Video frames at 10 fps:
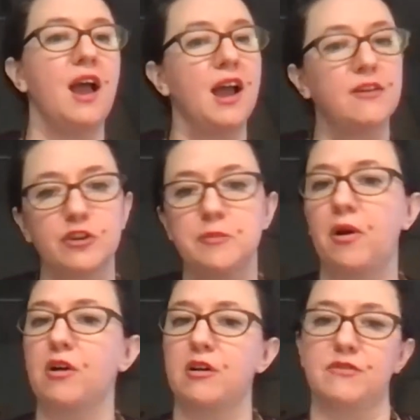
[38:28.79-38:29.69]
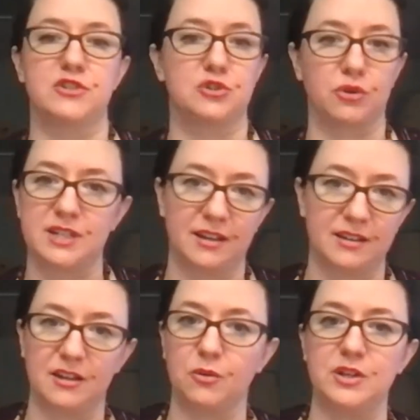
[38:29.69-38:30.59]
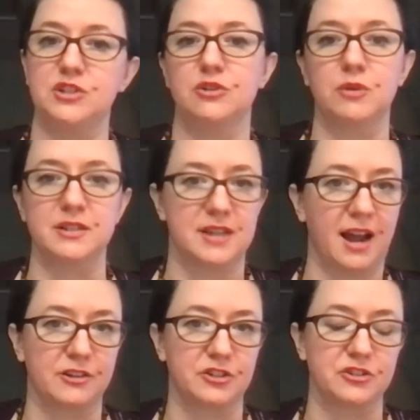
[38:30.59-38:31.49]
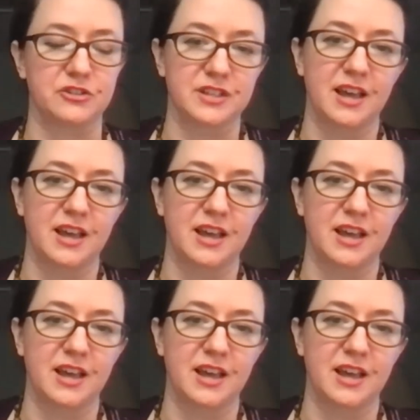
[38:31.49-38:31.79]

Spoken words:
every part of the storytelling that we do as actors.